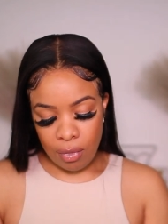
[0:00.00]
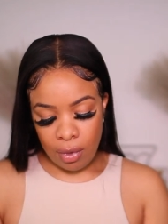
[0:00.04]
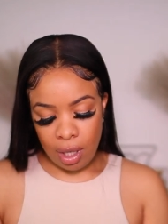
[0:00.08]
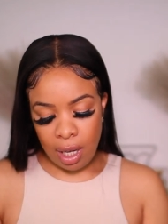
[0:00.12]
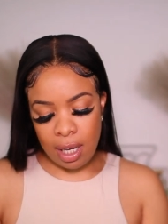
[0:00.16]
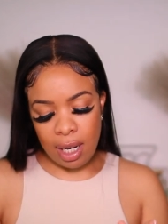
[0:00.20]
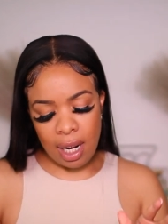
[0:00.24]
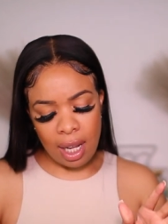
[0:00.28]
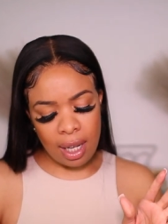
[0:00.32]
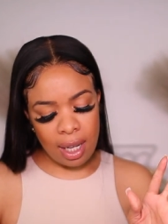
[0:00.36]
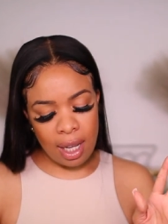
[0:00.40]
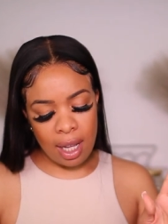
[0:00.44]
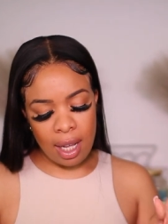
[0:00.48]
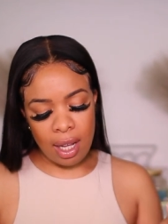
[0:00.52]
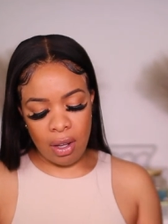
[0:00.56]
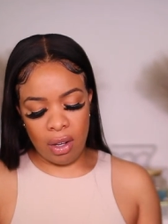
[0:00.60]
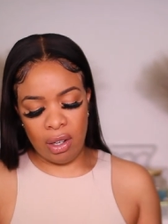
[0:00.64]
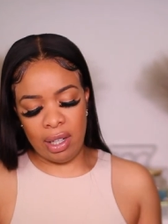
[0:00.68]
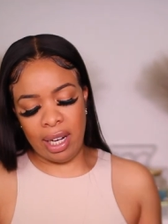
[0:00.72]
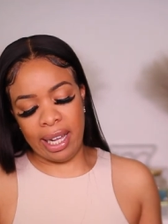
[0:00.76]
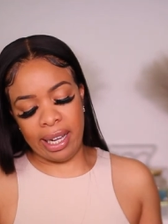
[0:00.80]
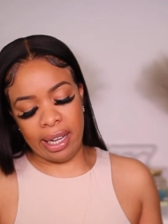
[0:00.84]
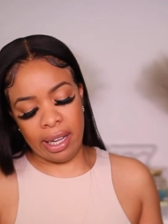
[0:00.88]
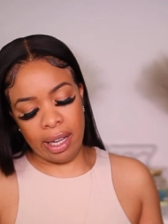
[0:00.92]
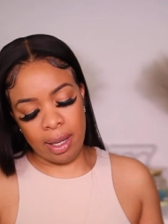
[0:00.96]
And I got uh,
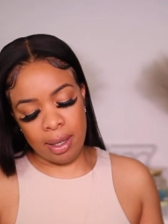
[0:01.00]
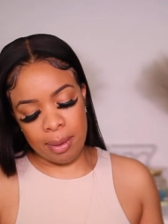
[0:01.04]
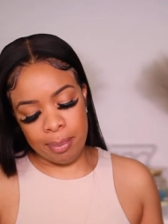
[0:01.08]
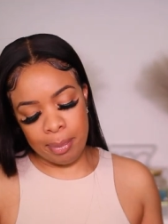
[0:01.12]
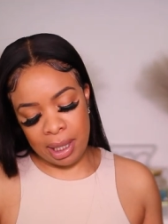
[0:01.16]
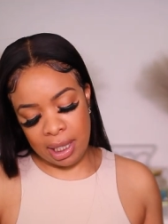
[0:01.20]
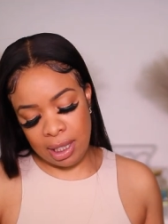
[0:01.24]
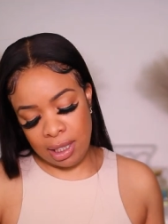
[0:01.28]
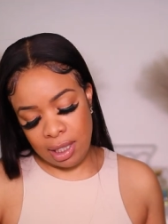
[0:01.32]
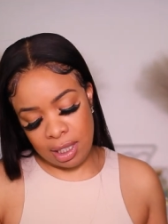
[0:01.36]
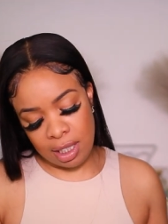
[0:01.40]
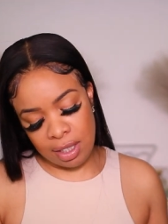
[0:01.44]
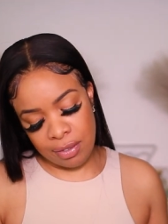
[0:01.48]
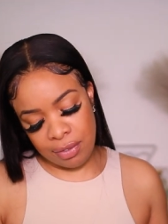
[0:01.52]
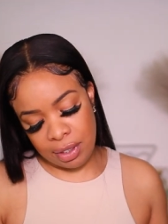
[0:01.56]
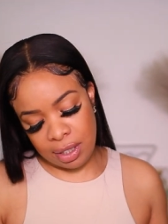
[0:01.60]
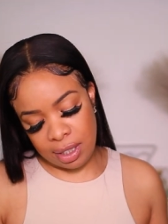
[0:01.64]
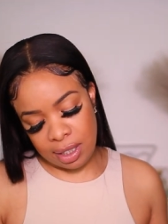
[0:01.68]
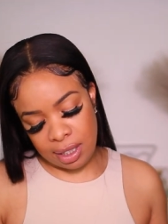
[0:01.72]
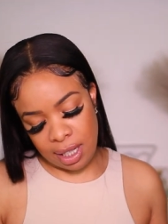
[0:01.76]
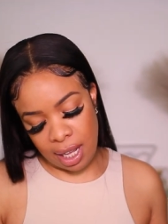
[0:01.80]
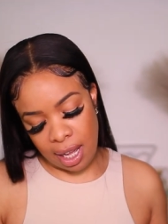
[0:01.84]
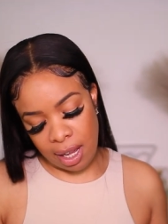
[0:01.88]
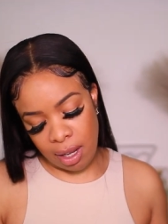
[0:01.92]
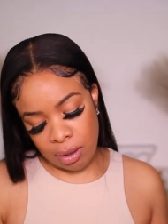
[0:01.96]
like a bunch of
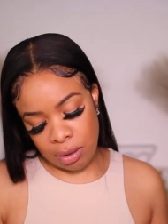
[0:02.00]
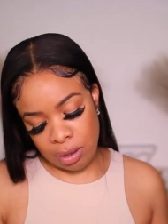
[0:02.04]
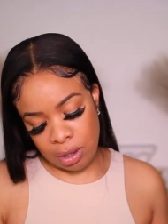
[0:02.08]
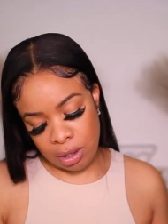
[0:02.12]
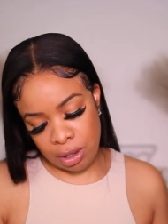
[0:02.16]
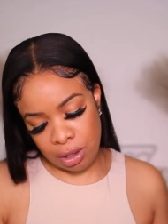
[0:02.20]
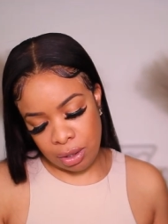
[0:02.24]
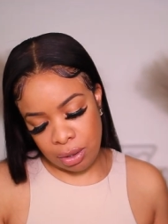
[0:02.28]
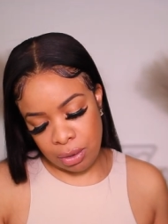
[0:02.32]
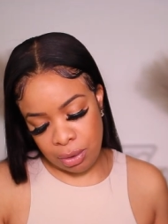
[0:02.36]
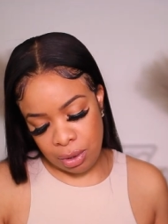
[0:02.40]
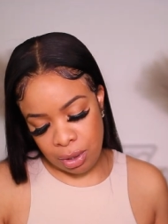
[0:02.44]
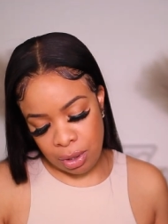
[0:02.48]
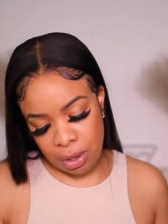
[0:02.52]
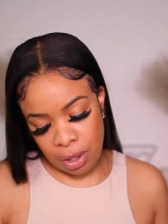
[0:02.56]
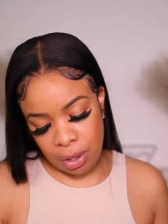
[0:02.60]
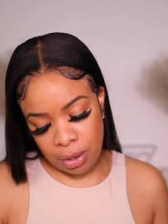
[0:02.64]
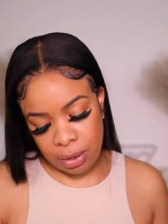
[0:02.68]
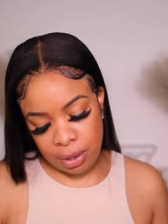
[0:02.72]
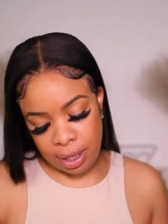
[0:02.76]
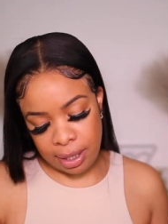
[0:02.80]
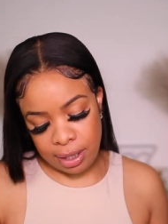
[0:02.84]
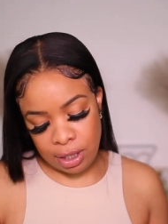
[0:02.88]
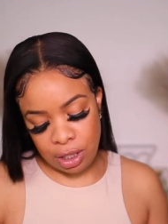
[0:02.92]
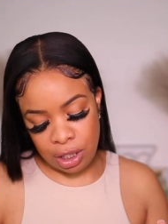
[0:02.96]
different styles too, you know,
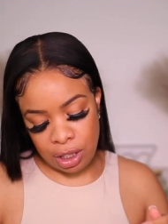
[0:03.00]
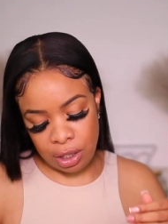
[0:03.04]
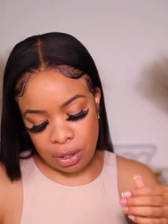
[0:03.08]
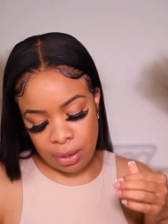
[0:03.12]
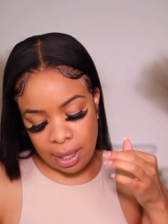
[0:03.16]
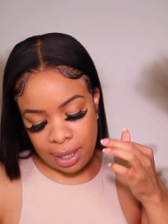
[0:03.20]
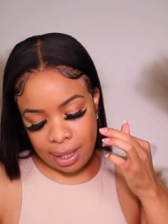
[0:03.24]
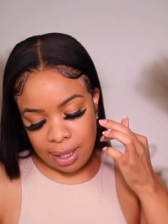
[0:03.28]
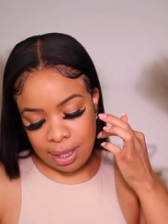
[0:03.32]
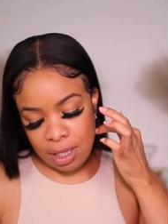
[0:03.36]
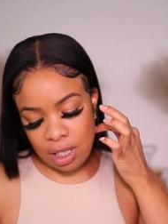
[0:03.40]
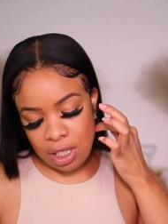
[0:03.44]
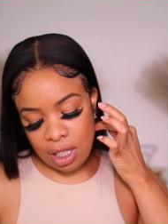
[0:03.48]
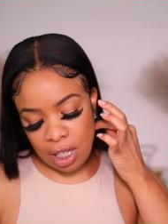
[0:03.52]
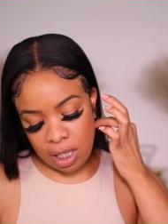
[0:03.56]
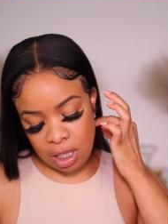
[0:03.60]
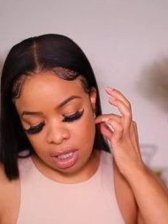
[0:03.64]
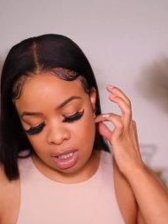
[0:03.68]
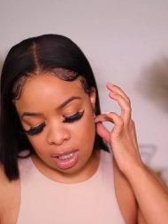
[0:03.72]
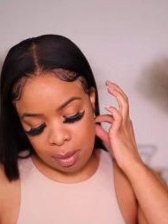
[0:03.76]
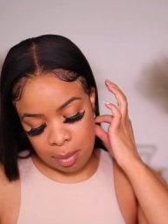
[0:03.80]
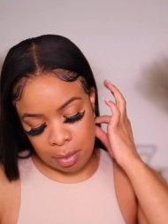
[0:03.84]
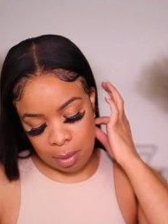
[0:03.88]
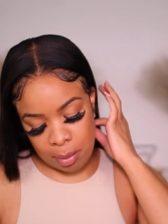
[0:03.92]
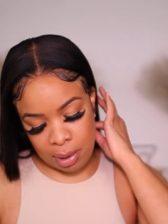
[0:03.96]
like just so I can change
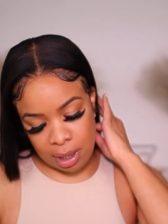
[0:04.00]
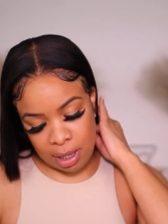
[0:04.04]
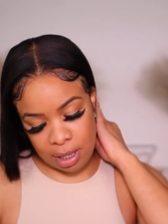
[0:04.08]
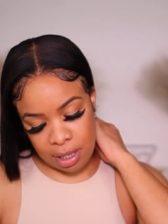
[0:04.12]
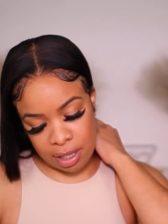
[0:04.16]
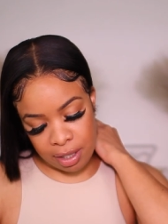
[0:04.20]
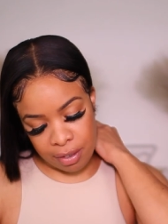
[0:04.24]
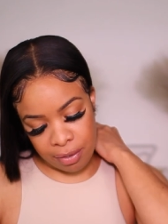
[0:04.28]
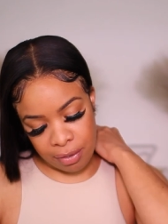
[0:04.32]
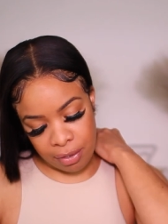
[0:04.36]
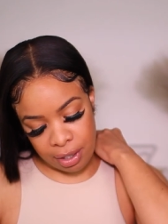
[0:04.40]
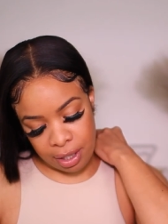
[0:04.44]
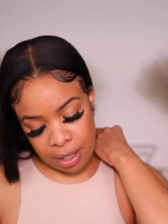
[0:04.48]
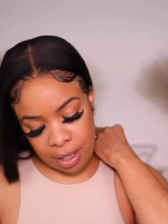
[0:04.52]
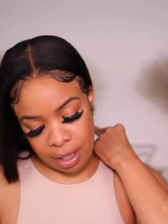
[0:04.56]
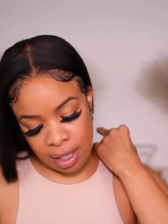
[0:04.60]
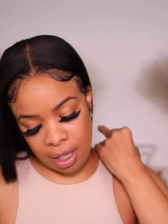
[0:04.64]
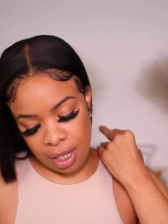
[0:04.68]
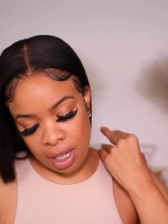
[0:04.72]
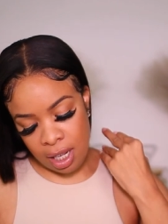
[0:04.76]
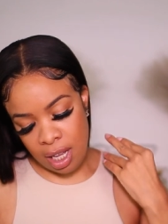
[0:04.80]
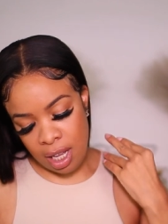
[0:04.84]
it up and be different.